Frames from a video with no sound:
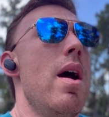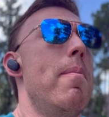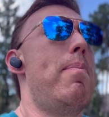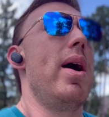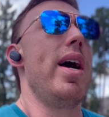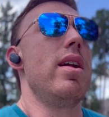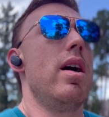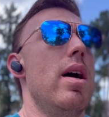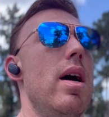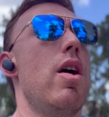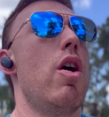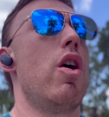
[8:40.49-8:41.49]
But
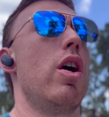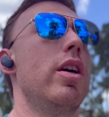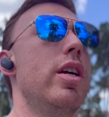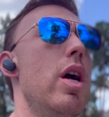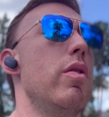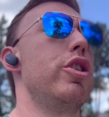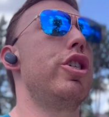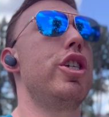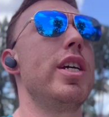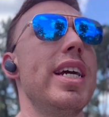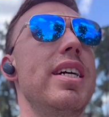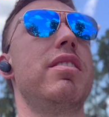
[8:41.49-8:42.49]

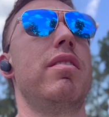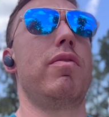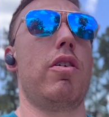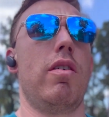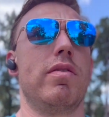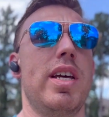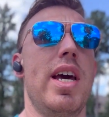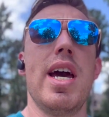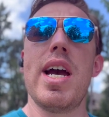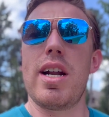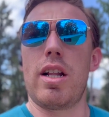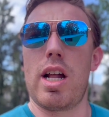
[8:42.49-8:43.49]
she is involved
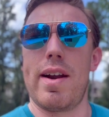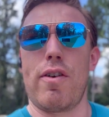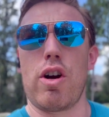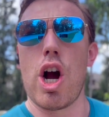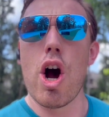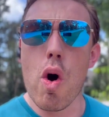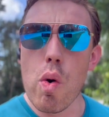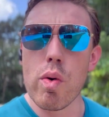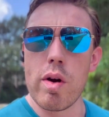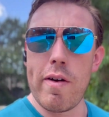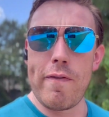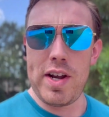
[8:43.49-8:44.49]
in a lot of her own
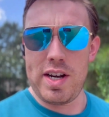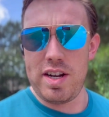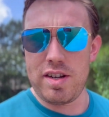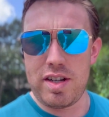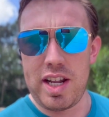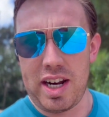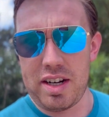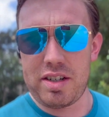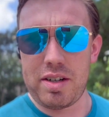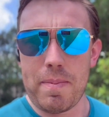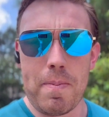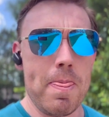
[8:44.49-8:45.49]
fitness
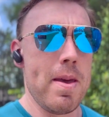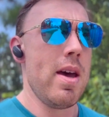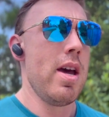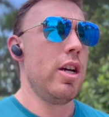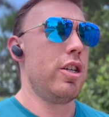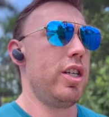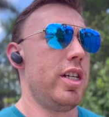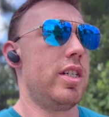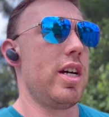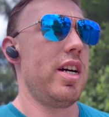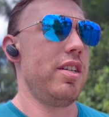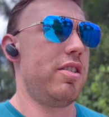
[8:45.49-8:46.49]
things. She
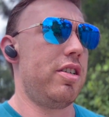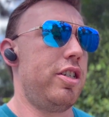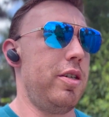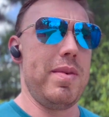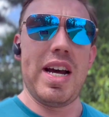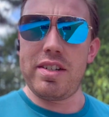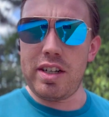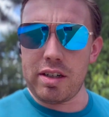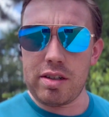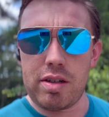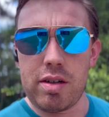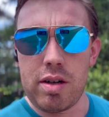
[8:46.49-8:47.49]
does
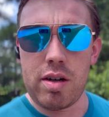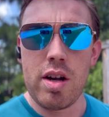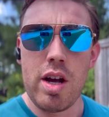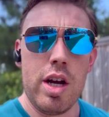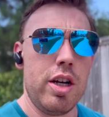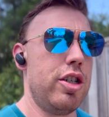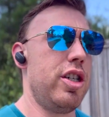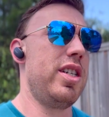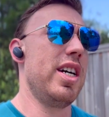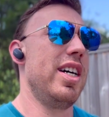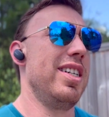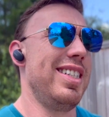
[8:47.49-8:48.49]
gymnastics, she
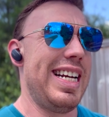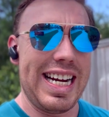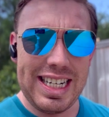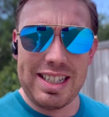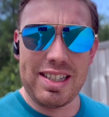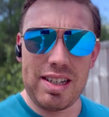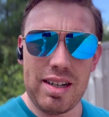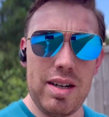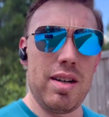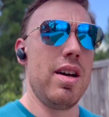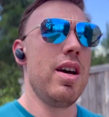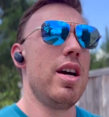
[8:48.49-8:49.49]
does dance,
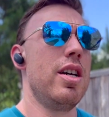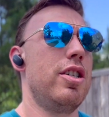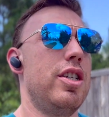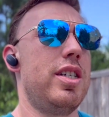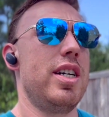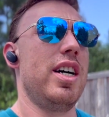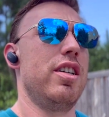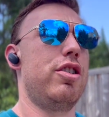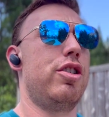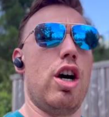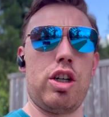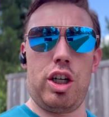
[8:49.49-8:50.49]
she does
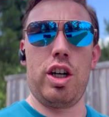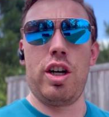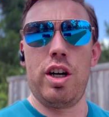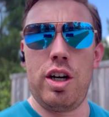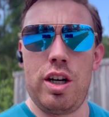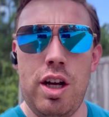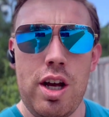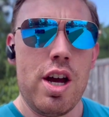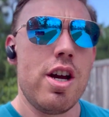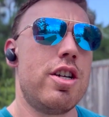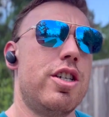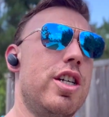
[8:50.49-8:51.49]
soccer,
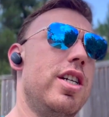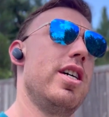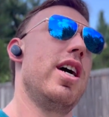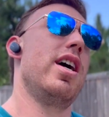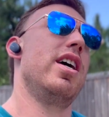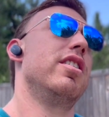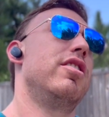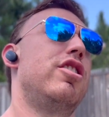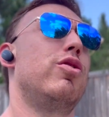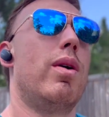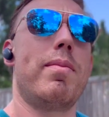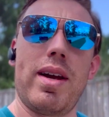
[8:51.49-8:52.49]
she does
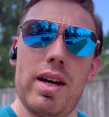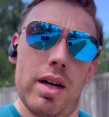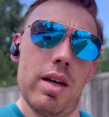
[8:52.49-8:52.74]
swimming.